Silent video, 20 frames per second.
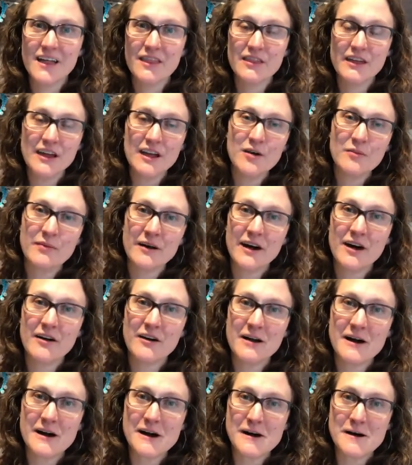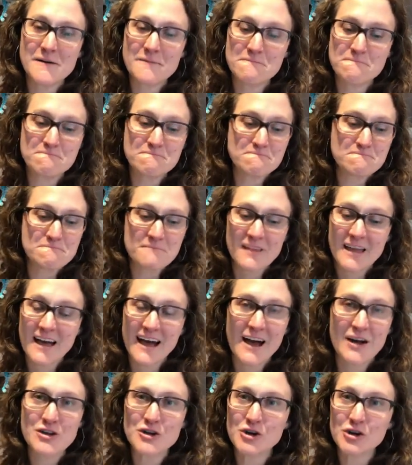Think about
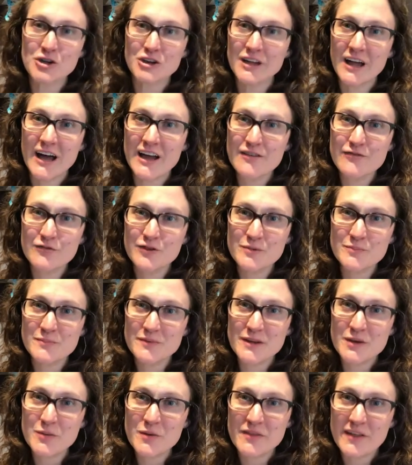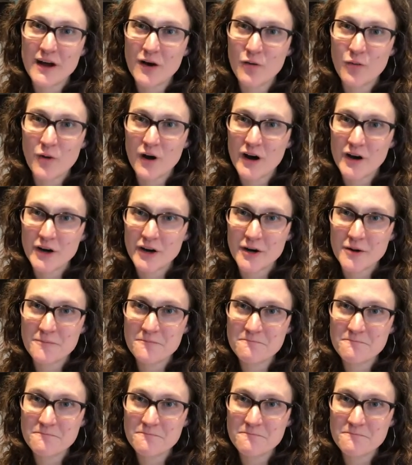how your life would be without water.